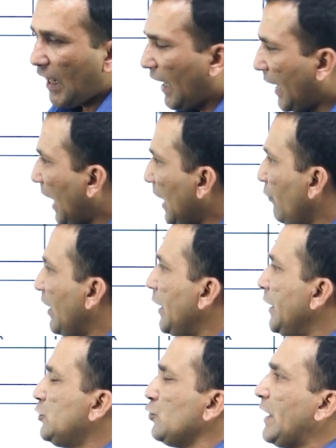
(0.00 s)
Again, we
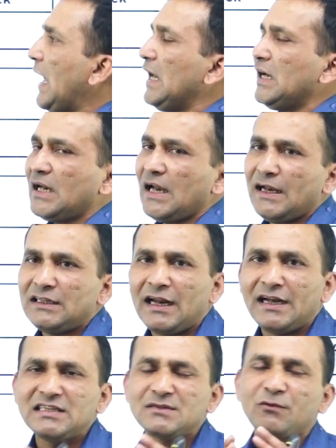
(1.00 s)
need to calculate
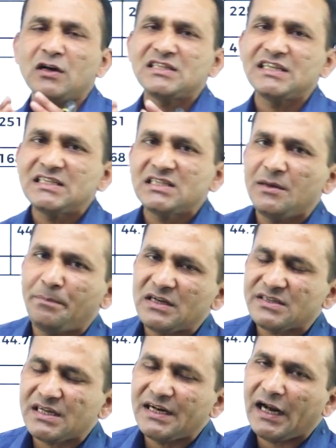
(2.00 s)
there is for
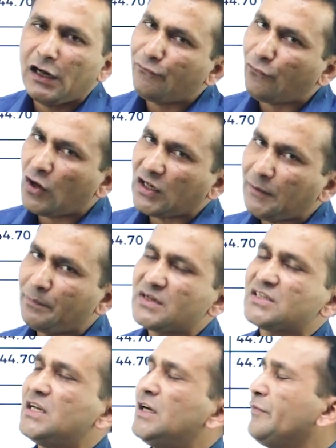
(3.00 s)
60% and
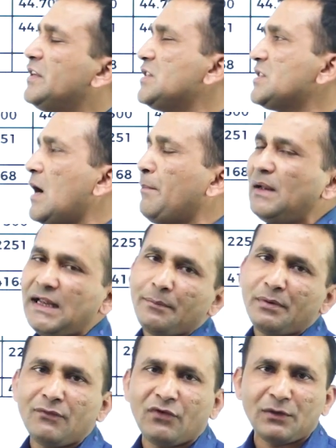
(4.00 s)
40% which is
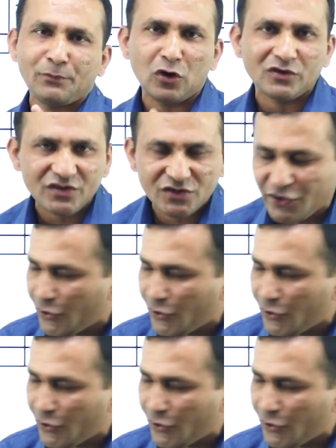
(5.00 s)
applicable for process